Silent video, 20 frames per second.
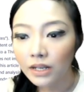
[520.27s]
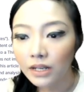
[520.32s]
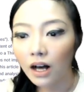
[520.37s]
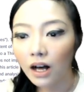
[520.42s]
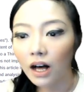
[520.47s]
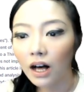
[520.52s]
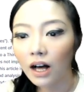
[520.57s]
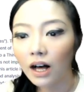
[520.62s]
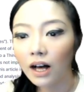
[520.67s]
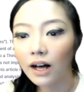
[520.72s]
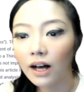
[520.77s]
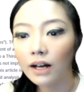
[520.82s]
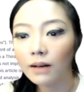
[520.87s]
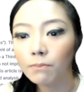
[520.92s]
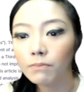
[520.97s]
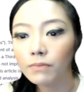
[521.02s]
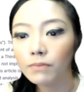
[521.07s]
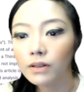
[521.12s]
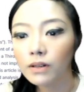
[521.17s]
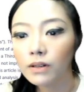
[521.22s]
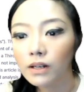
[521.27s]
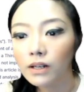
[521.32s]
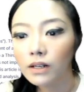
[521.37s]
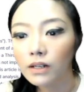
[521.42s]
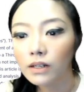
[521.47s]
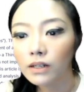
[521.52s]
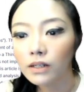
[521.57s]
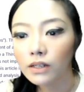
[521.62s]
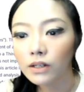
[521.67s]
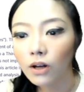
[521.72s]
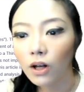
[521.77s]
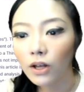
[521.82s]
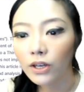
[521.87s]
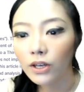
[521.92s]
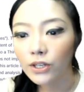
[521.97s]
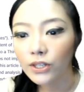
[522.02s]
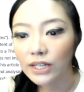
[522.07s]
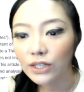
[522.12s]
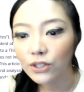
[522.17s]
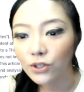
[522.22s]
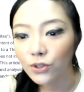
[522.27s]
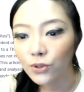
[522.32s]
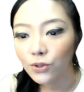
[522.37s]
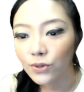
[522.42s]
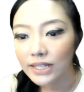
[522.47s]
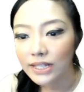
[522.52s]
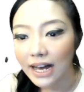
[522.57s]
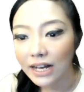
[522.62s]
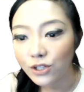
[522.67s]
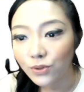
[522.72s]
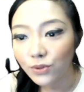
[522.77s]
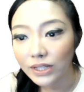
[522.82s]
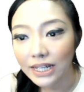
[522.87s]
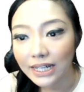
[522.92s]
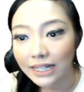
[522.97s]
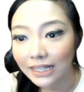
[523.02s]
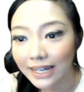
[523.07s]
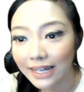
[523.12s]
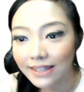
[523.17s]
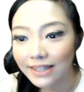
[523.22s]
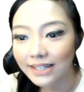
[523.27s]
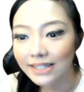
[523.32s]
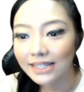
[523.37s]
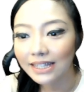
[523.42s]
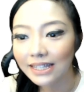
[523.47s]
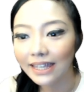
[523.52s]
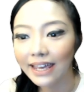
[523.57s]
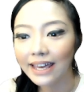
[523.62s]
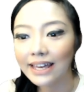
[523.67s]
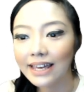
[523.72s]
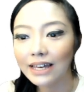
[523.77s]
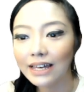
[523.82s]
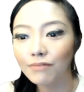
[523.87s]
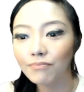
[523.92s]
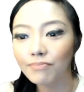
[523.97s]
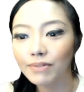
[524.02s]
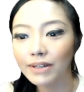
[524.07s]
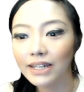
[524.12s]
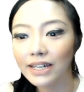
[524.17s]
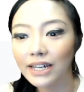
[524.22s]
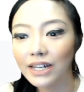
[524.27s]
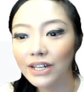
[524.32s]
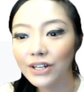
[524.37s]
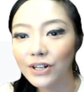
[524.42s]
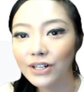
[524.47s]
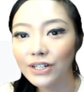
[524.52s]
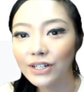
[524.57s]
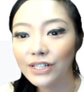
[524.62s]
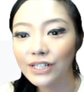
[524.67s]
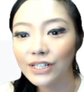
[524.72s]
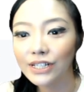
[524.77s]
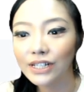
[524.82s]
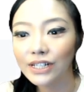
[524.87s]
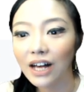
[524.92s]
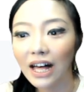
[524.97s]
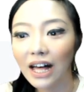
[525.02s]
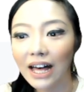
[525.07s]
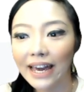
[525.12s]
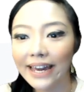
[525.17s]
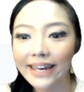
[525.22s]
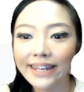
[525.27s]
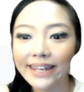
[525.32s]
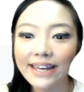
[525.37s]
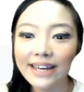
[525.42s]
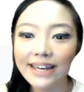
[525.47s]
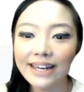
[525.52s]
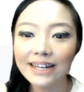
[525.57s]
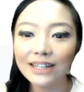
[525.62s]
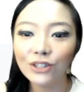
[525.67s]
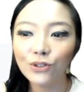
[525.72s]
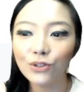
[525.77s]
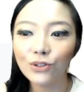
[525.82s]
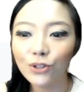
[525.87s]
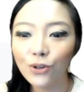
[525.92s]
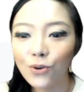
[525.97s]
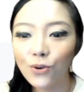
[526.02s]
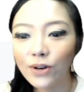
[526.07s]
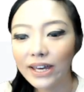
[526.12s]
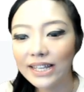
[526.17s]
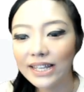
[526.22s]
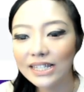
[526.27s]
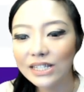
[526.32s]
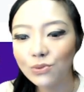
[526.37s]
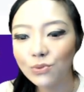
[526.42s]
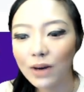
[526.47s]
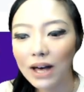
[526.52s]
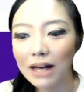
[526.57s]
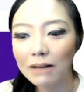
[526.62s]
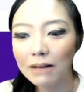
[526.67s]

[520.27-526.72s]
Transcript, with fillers: Um, all you need to do is actually click this link, Beginner's Guide to Token Swap.